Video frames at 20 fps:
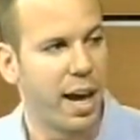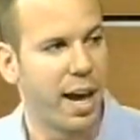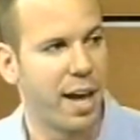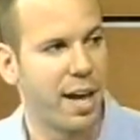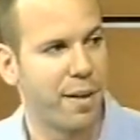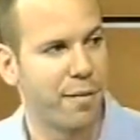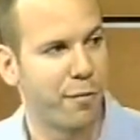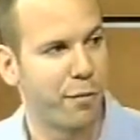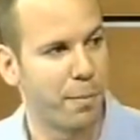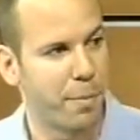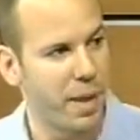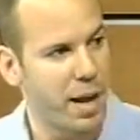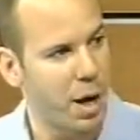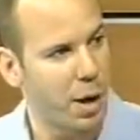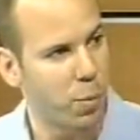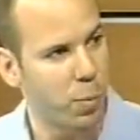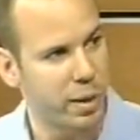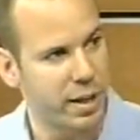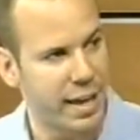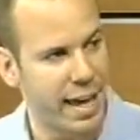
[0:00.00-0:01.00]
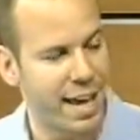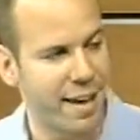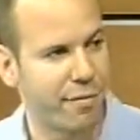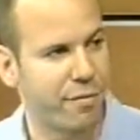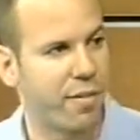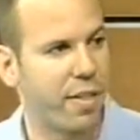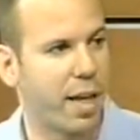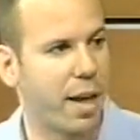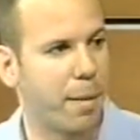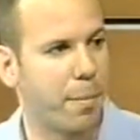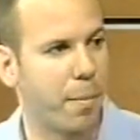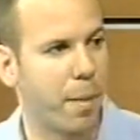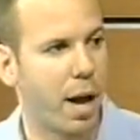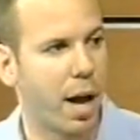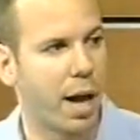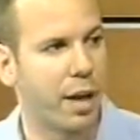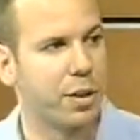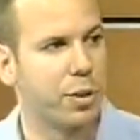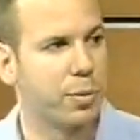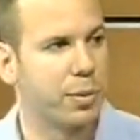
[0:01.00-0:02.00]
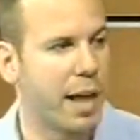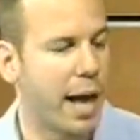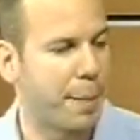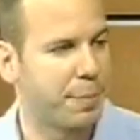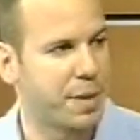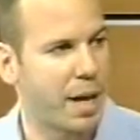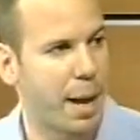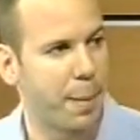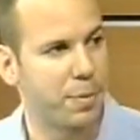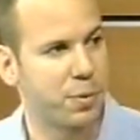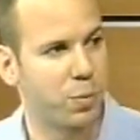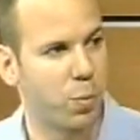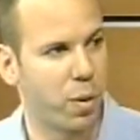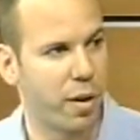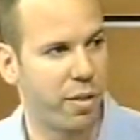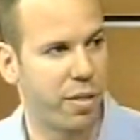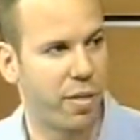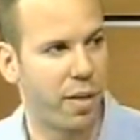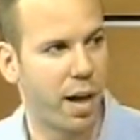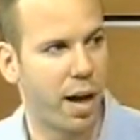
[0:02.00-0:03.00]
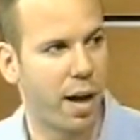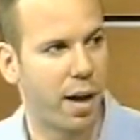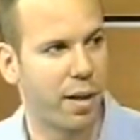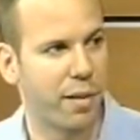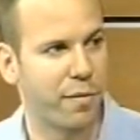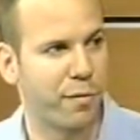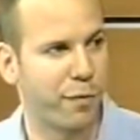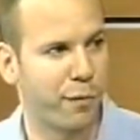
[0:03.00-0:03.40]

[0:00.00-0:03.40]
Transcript: And from there, we gave them uh, new laptops with uh,